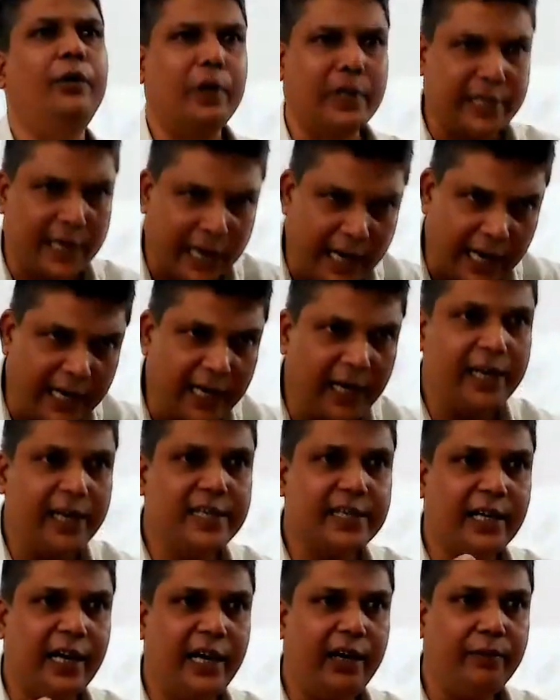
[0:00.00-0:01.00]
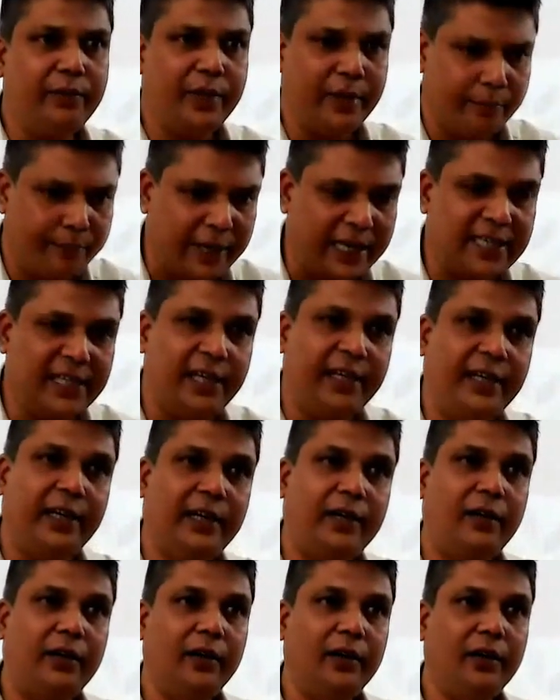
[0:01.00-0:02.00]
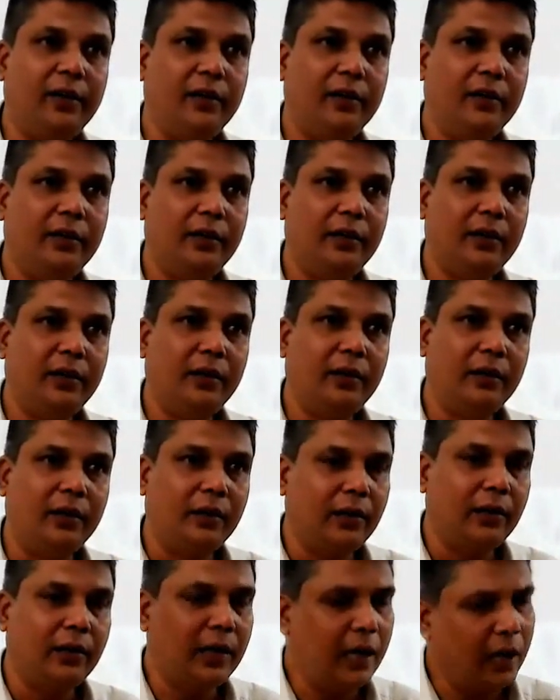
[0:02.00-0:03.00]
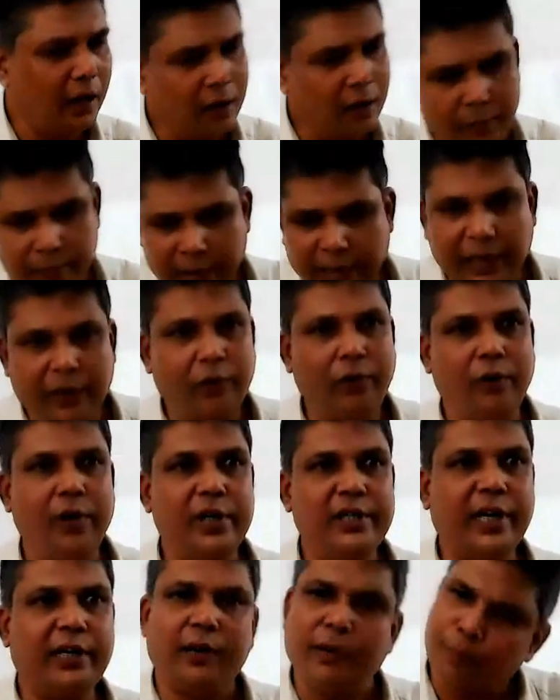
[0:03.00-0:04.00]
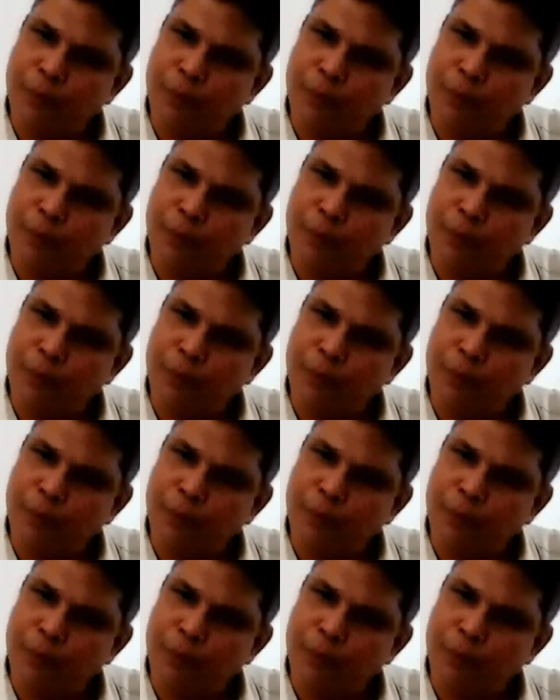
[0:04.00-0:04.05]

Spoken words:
It was a catalyst kind of thing, facilitator. Now my role is that